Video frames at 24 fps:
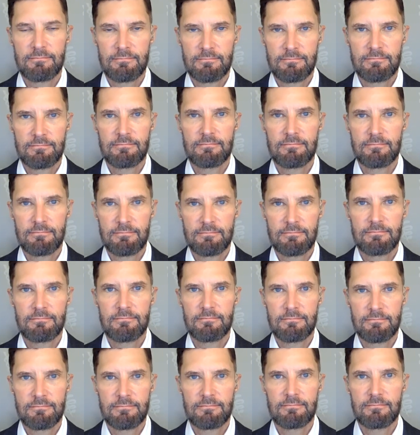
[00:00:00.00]

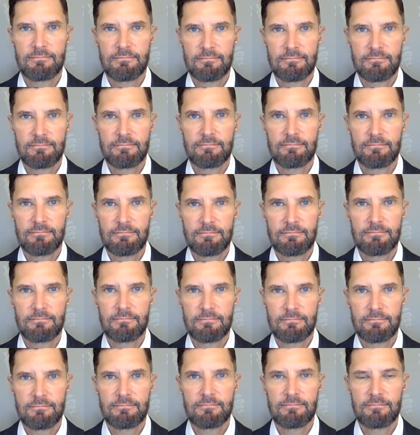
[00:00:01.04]

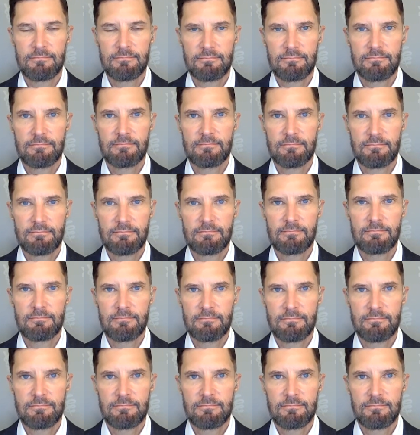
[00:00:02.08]

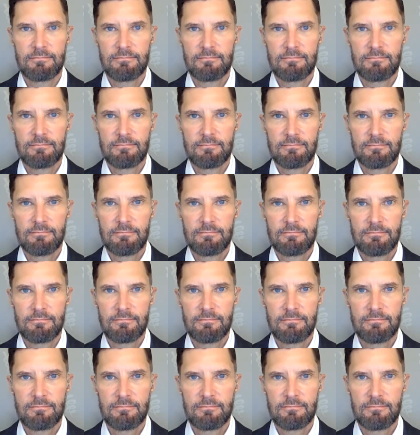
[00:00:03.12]

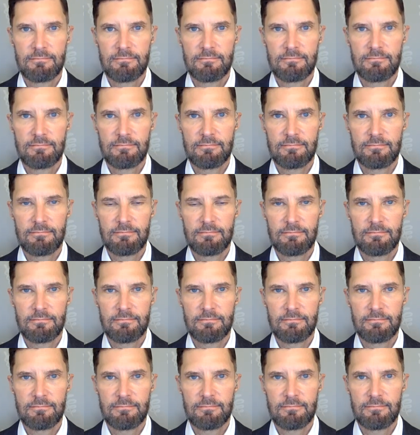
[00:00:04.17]

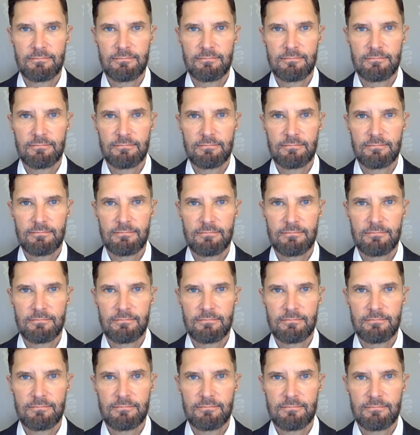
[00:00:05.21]

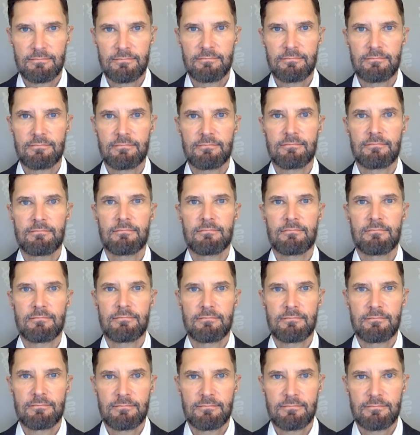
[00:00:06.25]

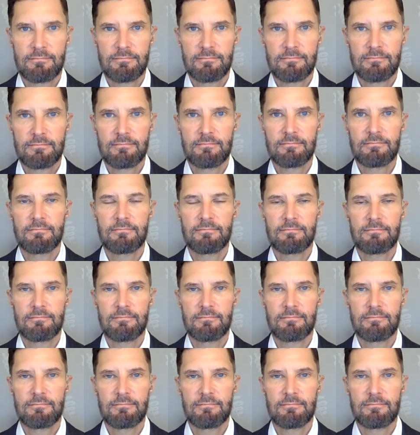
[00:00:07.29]
(silent)